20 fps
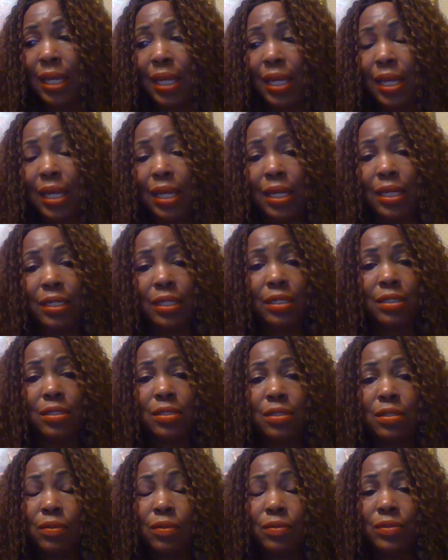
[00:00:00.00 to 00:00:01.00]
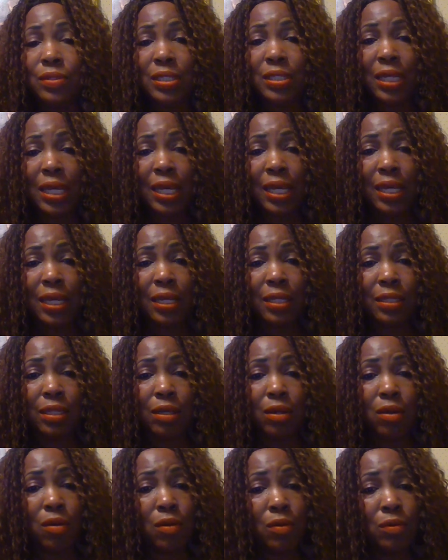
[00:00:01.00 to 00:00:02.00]
And it is so sad.
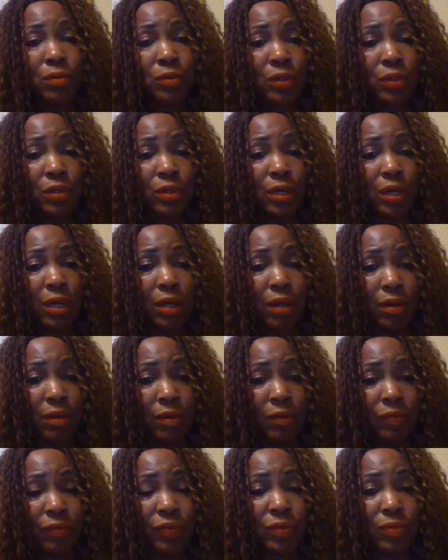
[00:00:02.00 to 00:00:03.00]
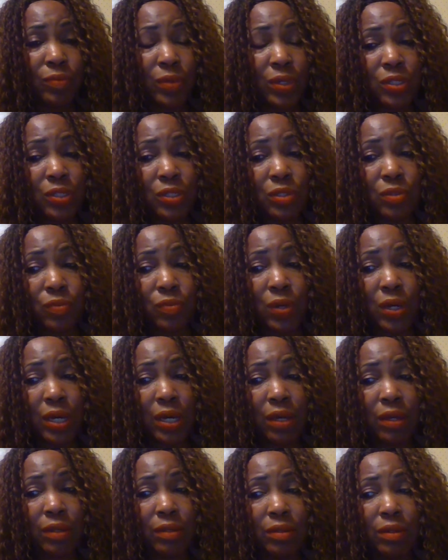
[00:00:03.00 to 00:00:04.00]
The owner of the
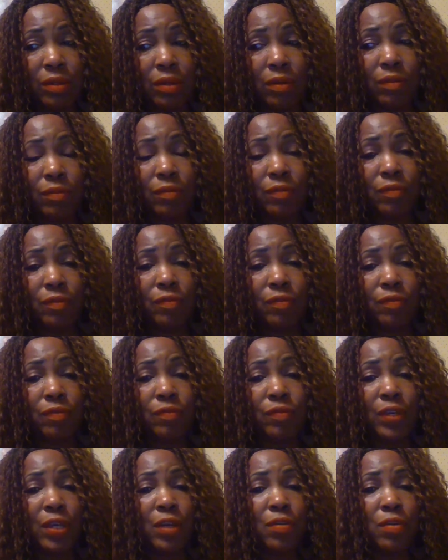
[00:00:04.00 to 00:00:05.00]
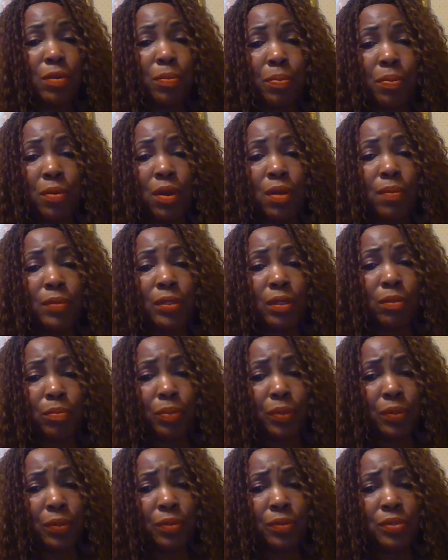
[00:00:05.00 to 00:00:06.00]
restaurant, a very prominent
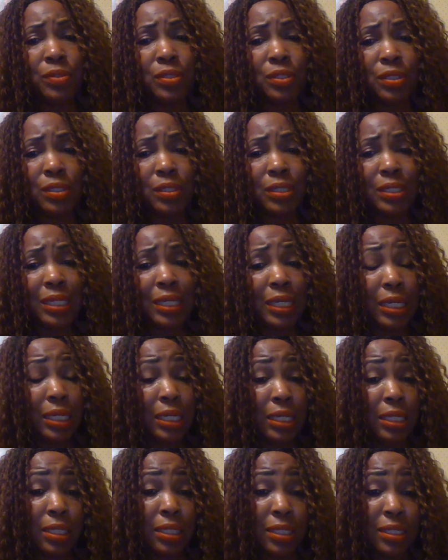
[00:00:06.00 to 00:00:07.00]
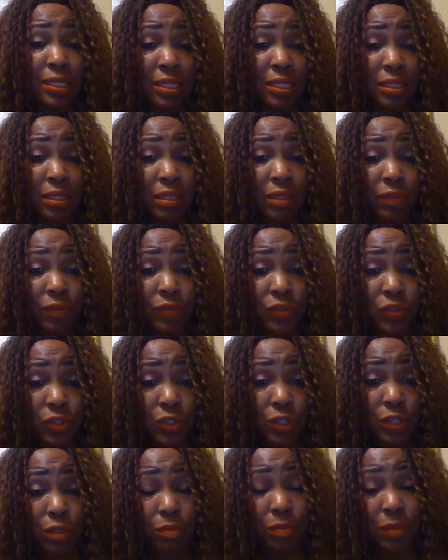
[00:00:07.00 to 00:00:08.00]
person in the city of
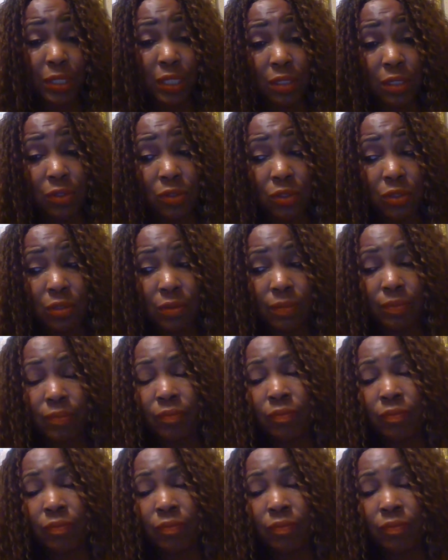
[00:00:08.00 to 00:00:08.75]
Virginia Beach.